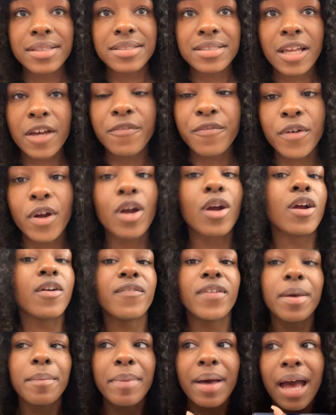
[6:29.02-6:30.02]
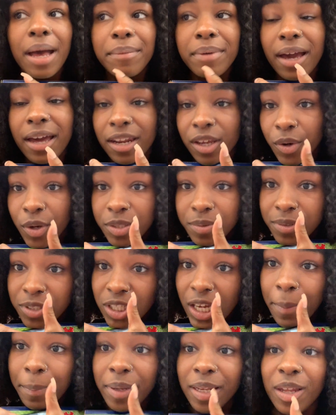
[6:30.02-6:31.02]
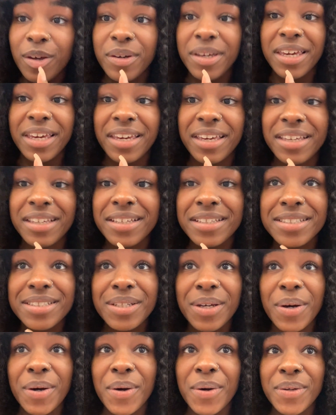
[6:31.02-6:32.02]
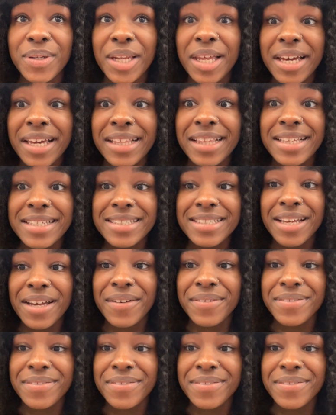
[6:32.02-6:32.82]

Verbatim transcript: stuff for her event, but I'm kind of Christmas shopping low-key, so look at this stuff.